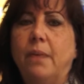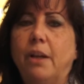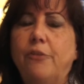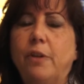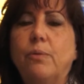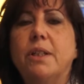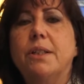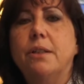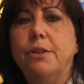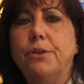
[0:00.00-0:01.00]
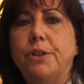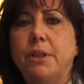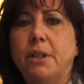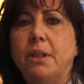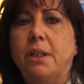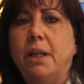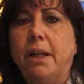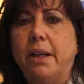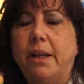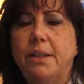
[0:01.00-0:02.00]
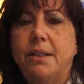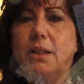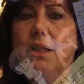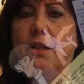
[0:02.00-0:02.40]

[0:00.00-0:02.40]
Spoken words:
If a resolution hits the